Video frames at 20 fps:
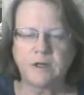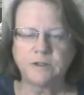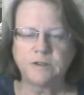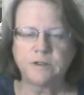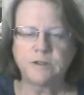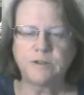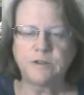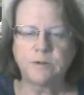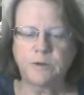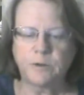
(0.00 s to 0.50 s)

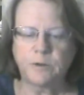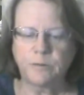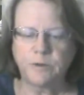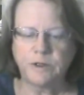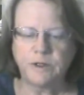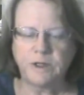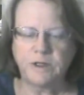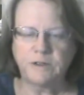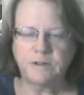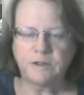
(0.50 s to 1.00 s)
to do what
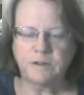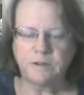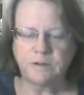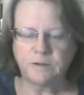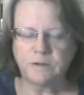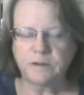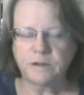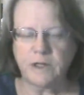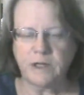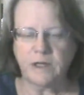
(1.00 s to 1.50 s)
we need to
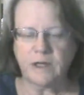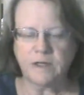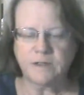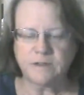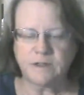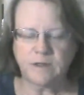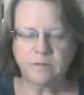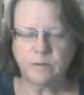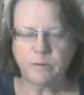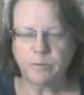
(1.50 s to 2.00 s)
do. And like I
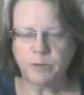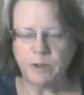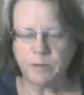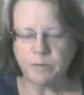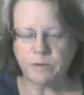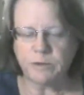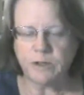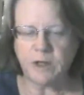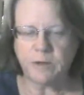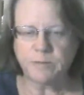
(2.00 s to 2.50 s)
said, when
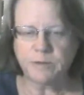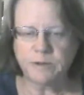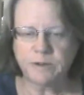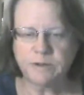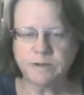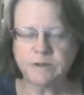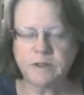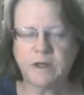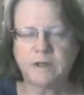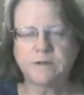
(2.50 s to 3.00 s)
people come to
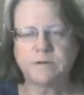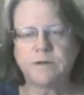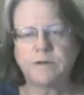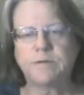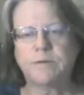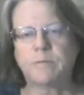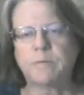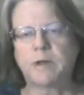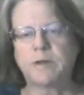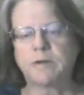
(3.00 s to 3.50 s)
this country
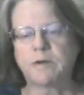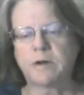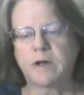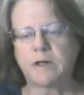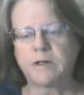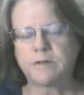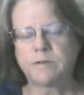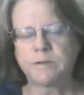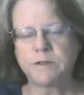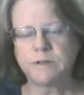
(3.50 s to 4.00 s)
from other
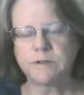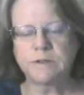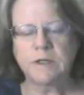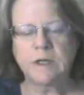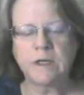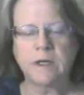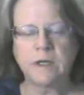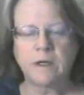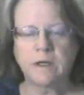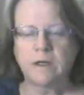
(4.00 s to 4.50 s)
countries,
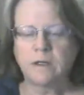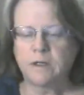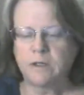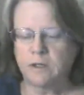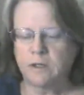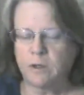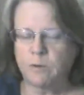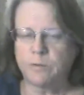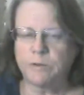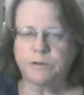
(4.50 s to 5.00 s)

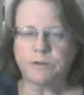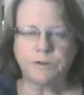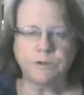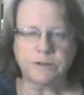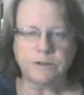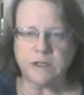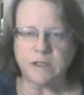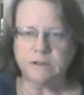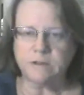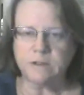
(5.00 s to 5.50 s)
you know, with 2
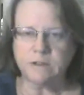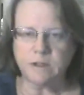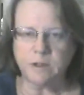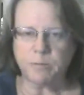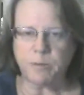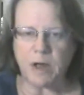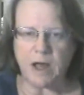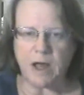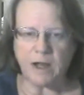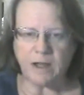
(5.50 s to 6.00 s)
cents in their
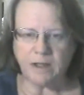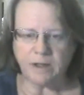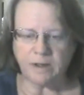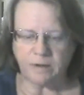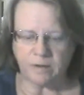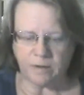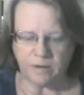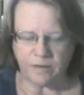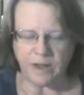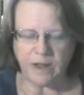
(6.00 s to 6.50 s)
pocket,
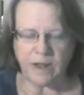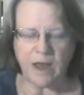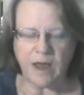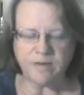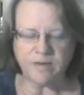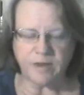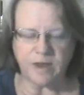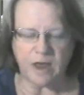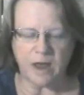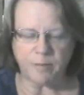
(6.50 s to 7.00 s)
they
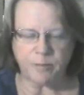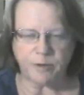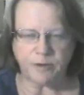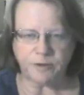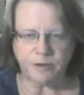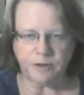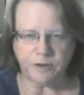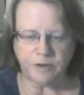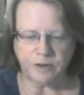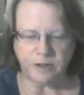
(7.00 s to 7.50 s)
have the
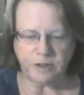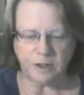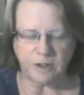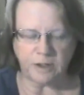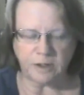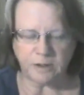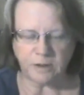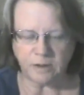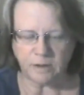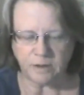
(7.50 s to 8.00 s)
opportunity
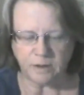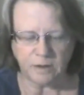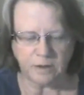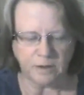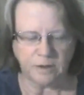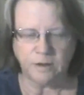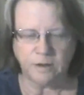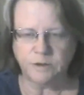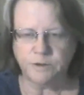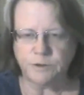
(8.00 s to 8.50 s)

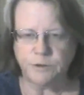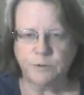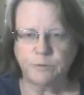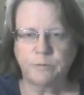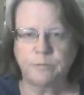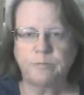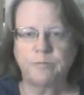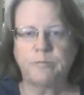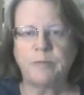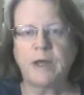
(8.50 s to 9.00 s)

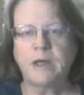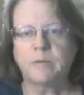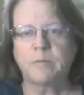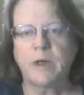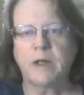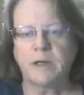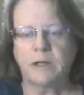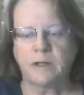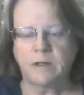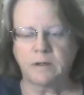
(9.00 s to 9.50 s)
to make
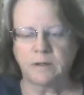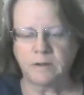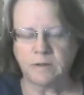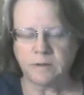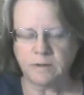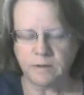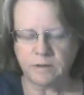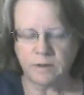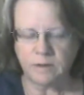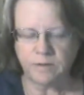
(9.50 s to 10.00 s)
money
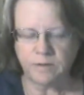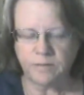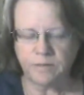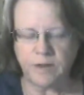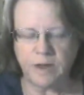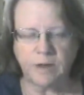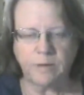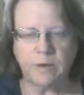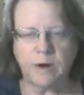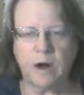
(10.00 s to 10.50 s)
if
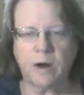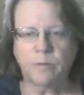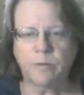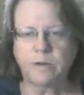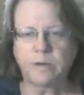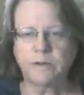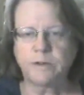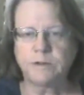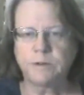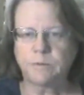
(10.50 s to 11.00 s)
they are
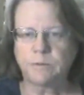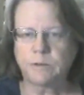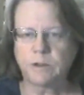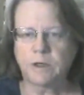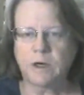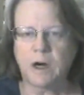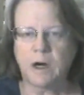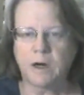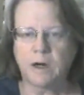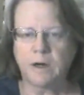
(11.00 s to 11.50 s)
willing to
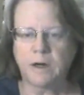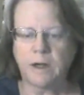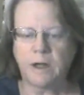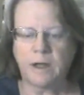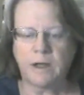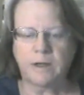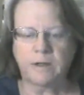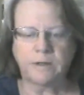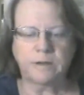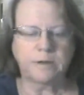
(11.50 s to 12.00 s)
work hard
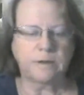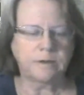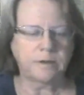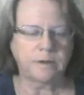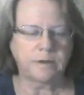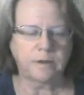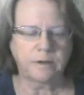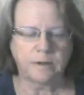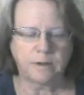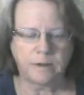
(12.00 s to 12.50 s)
and
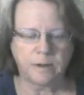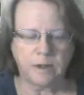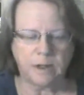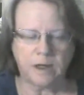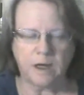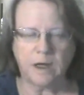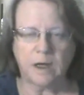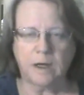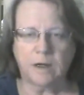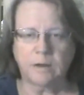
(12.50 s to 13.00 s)

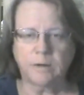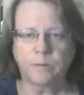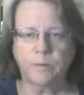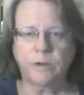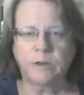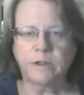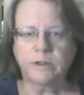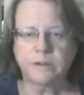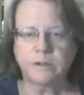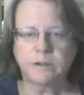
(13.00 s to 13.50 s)

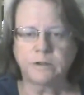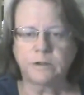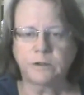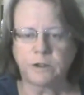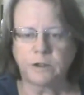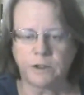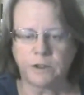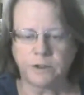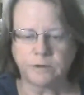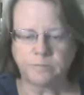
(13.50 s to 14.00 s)
willing to
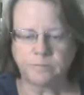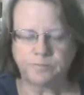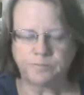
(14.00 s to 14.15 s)
learn.